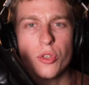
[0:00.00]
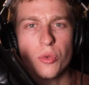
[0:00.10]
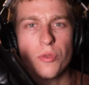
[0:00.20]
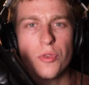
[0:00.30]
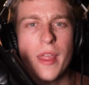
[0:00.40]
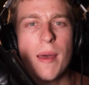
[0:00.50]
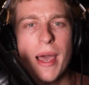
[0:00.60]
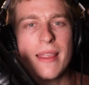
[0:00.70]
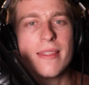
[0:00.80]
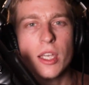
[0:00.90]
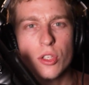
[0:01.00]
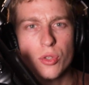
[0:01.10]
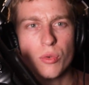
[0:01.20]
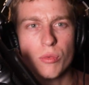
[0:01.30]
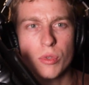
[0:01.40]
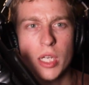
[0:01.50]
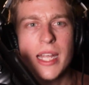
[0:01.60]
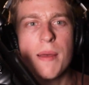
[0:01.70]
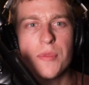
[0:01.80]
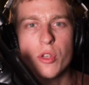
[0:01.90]
for them, I think, to
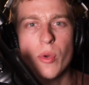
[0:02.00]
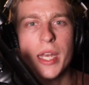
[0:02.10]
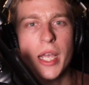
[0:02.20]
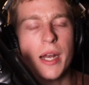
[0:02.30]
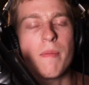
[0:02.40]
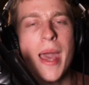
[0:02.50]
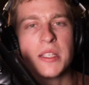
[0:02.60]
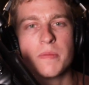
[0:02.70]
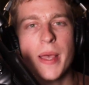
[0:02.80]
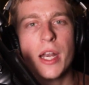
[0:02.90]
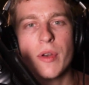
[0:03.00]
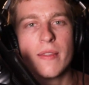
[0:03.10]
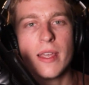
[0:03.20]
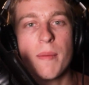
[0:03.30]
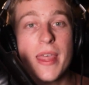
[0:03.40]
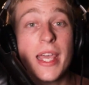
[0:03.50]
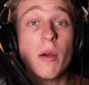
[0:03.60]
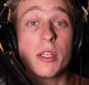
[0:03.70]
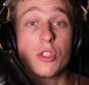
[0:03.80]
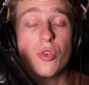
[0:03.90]
attempt to do any kind of mass ban or anything. I mean, they could
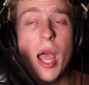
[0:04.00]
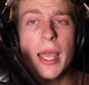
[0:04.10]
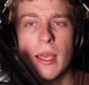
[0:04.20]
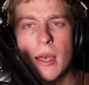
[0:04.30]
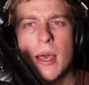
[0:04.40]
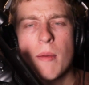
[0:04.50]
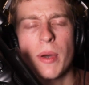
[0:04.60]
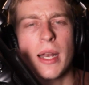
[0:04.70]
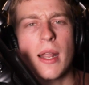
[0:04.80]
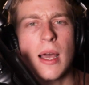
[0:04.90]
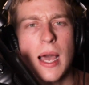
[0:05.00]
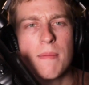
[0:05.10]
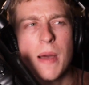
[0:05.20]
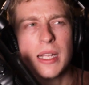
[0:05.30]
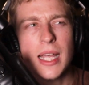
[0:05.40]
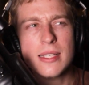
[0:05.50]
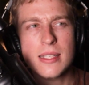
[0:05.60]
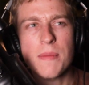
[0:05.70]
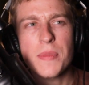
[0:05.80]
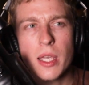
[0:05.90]
always try, but unless
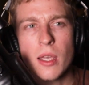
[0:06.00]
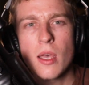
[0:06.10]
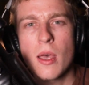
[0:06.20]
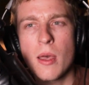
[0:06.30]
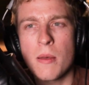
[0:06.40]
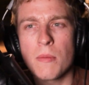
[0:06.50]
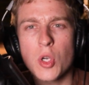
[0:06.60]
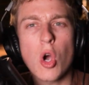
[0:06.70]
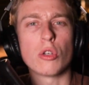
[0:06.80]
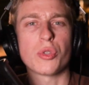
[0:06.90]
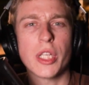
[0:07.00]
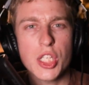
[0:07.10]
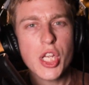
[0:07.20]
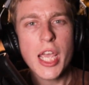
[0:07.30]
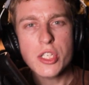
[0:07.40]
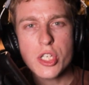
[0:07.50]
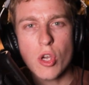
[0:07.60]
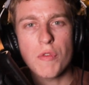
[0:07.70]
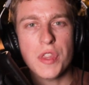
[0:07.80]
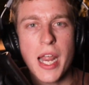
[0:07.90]
something culturally changes
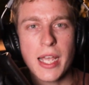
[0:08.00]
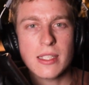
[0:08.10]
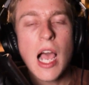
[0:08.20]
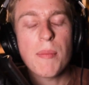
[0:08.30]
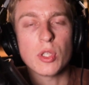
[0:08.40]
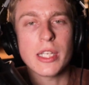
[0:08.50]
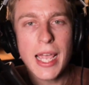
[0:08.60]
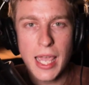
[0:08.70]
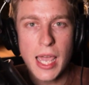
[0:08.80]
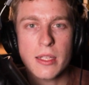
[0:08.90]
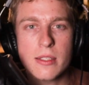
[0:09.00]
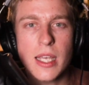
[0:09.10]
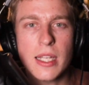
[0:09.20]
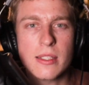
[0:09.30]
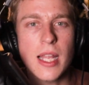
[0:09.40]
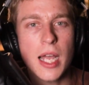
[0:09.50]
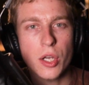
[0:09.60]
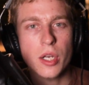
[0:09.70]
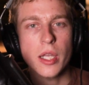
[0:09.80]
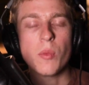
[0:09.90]
over the next couple decades, it
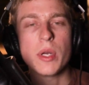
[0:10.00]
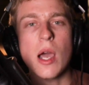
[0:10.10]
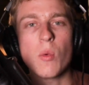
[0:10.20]
would not